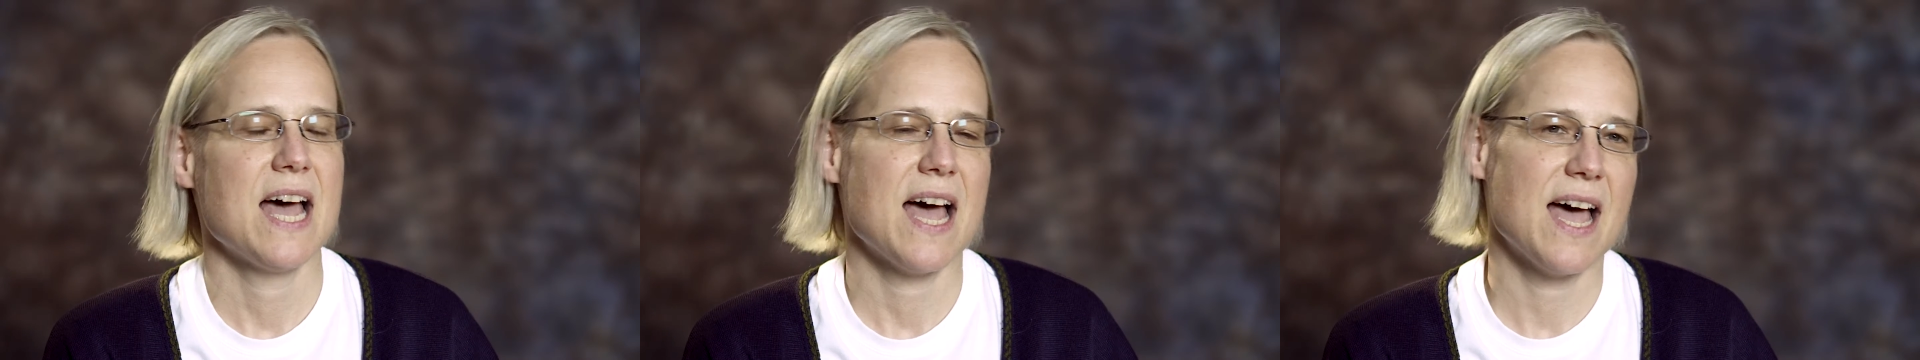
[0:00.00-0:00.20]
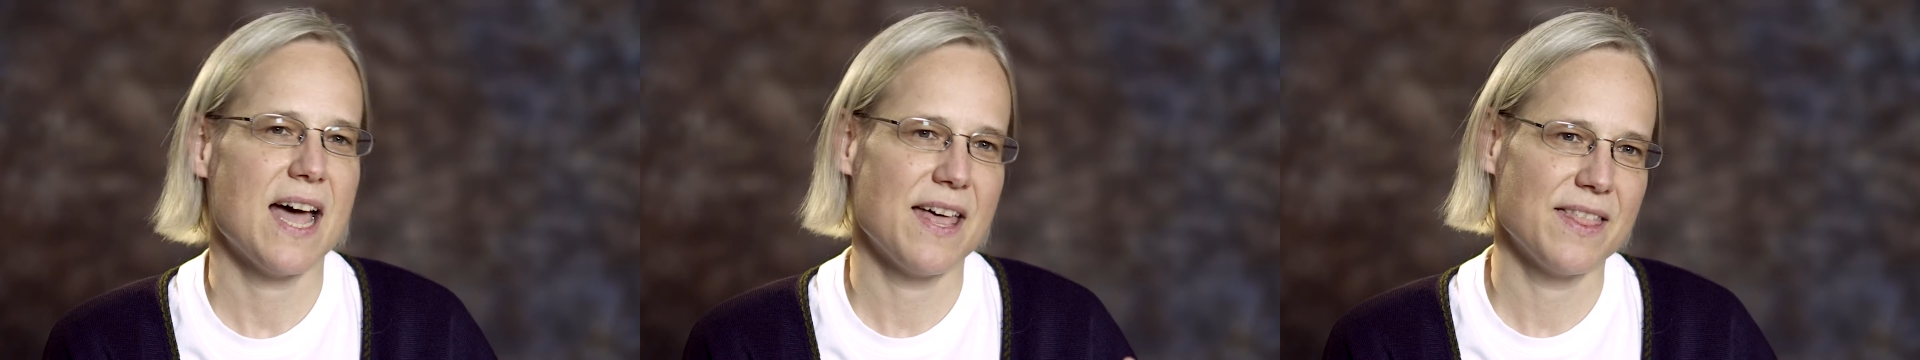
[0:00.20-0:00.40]

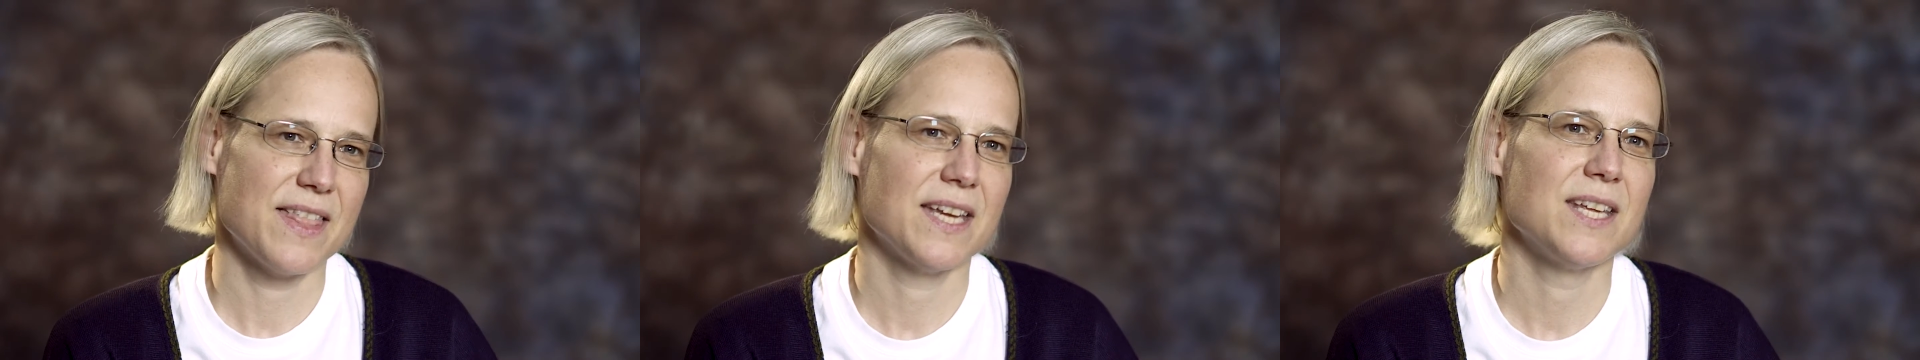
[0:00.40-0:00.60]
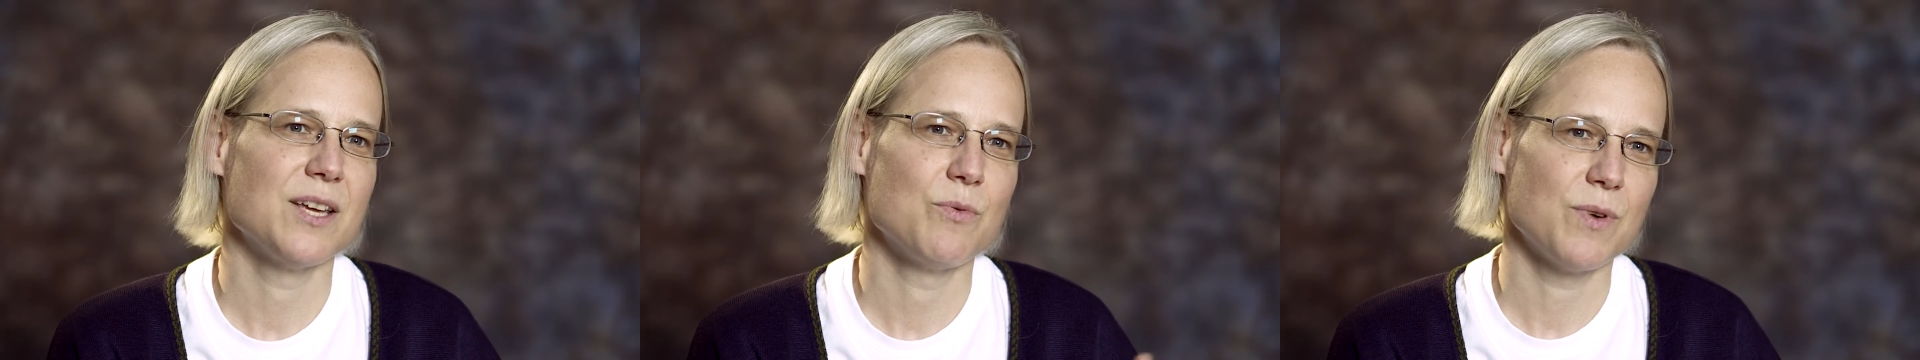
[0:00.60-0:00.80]
and
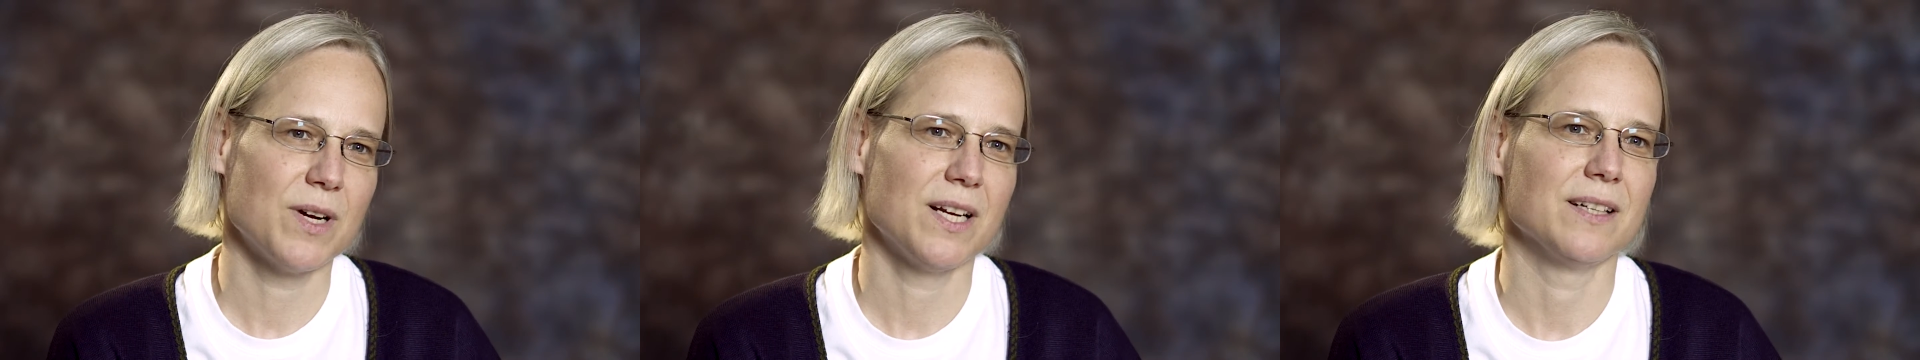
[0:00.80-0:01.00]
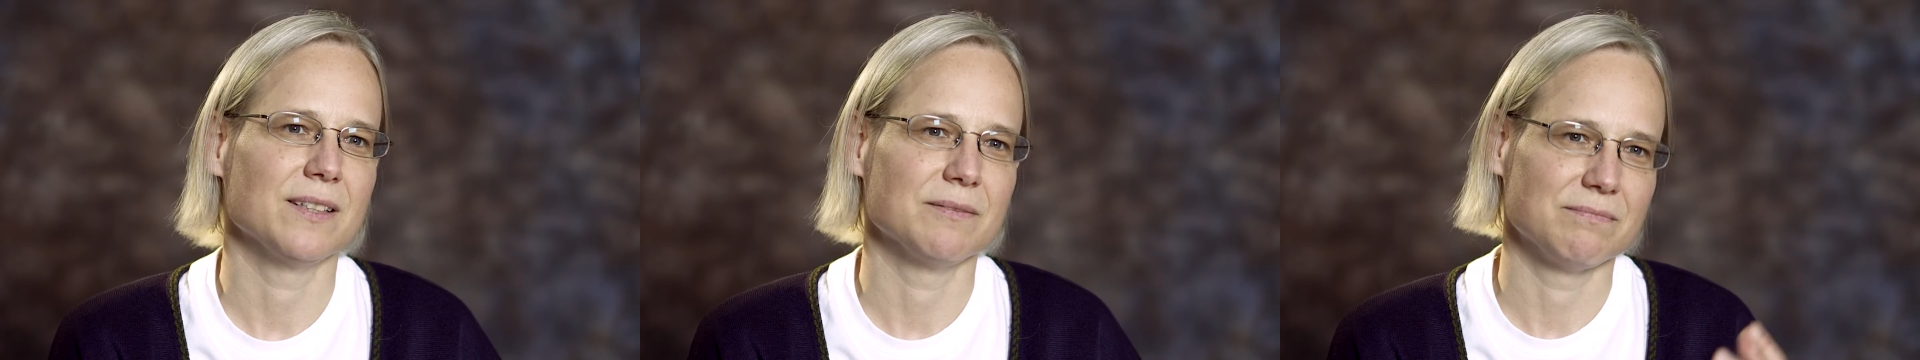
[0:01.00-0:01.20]
that he
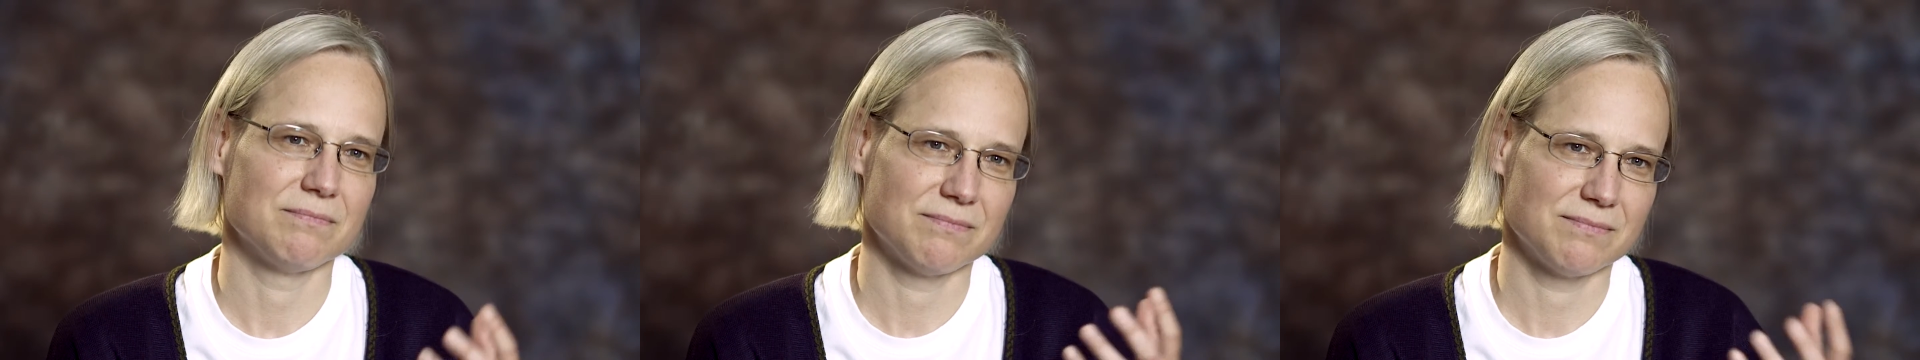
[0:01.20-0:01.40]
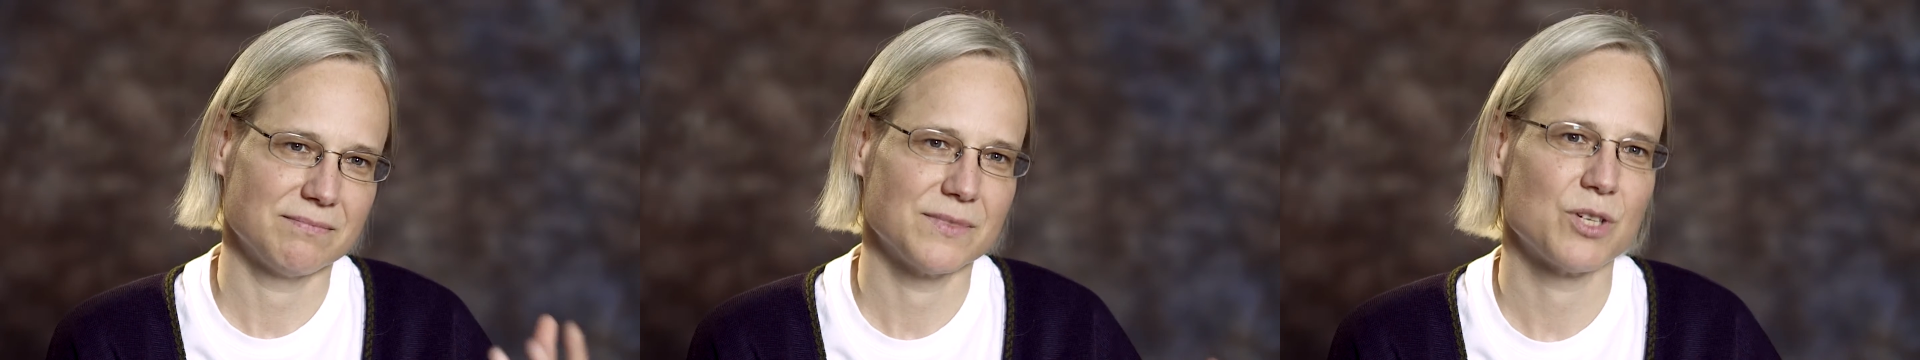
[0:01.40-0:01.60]
will
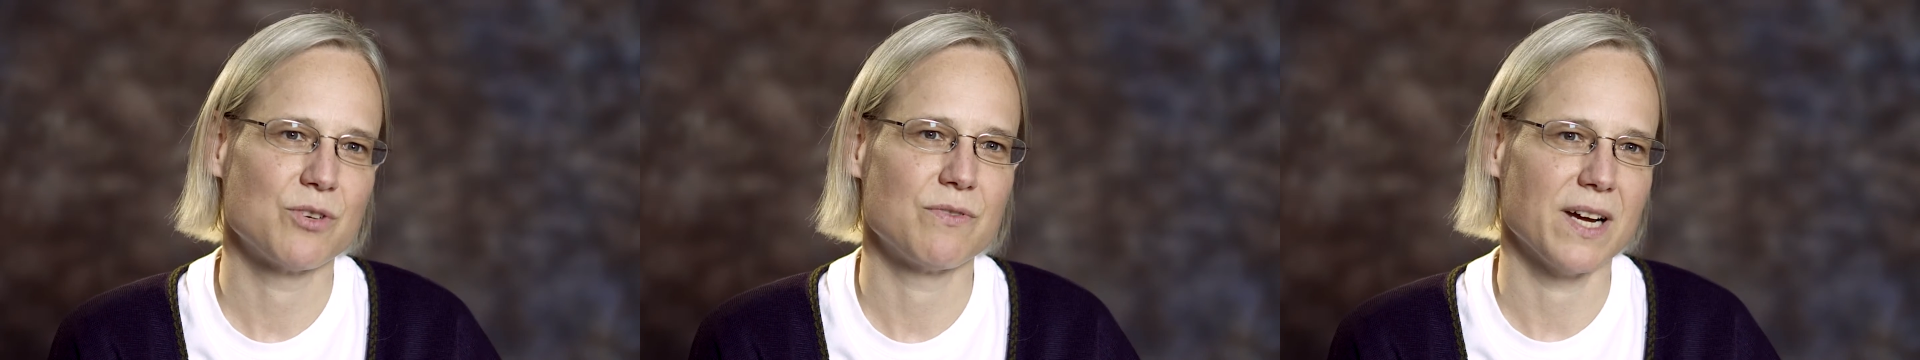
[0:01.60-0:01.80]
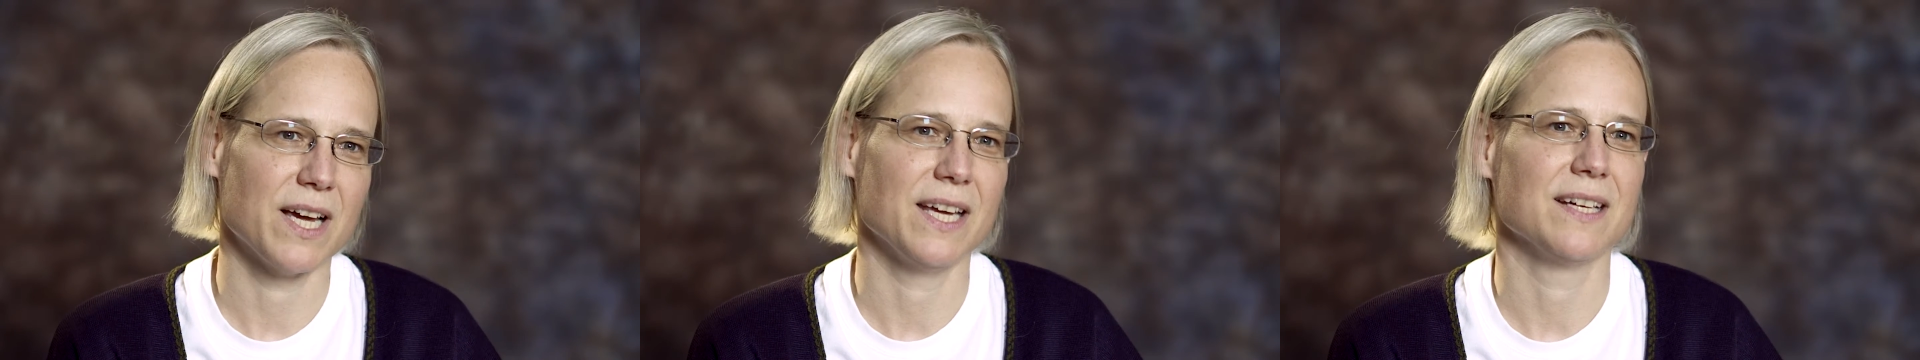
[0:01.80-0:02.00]

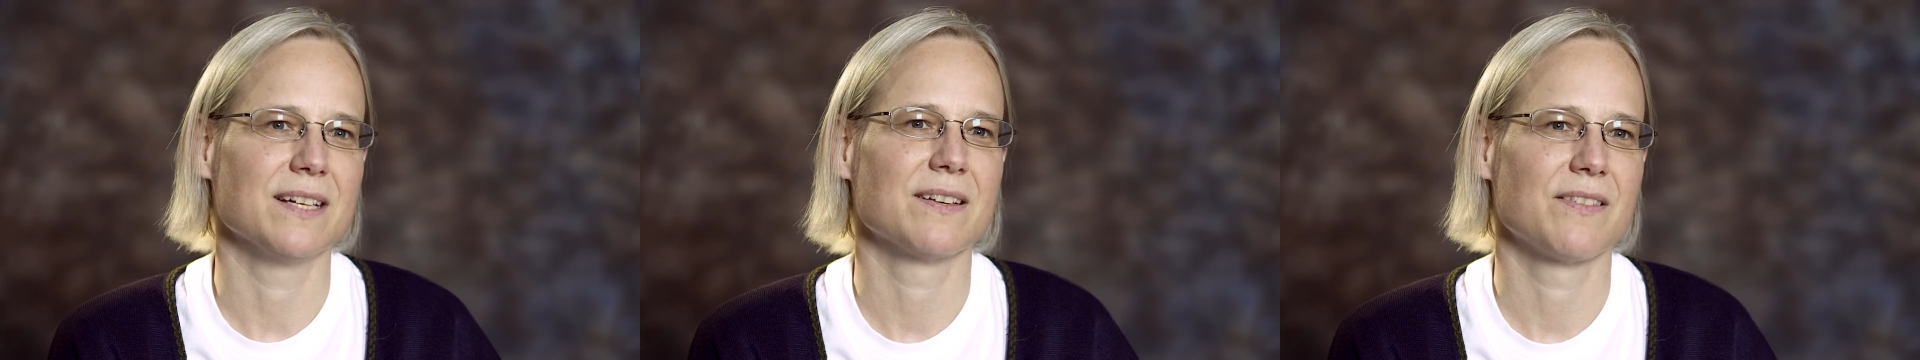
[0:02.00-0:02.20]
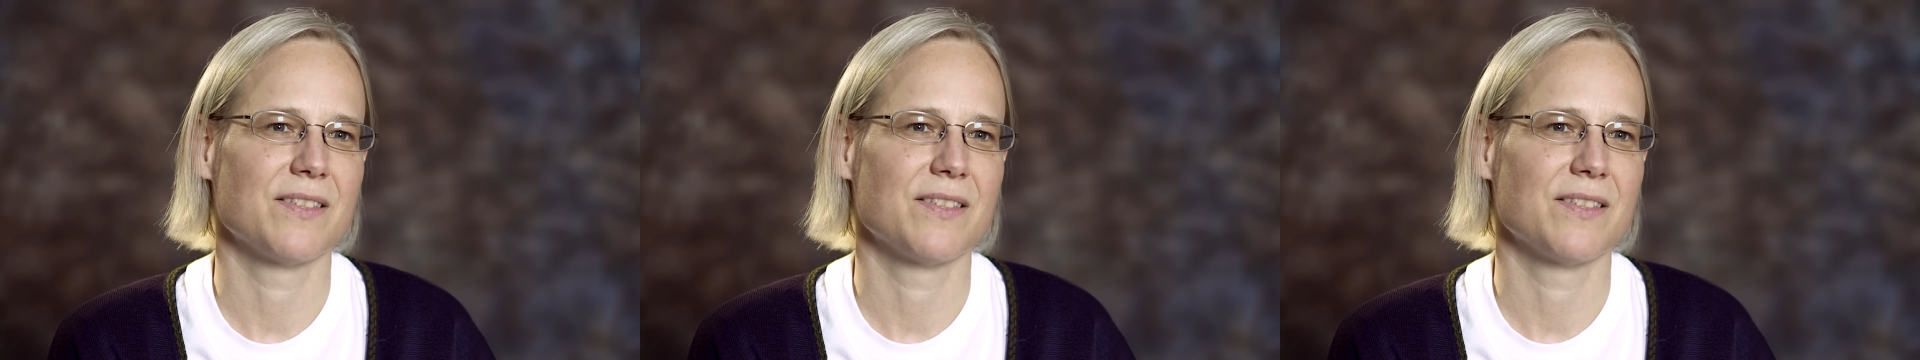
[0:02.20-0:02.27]
create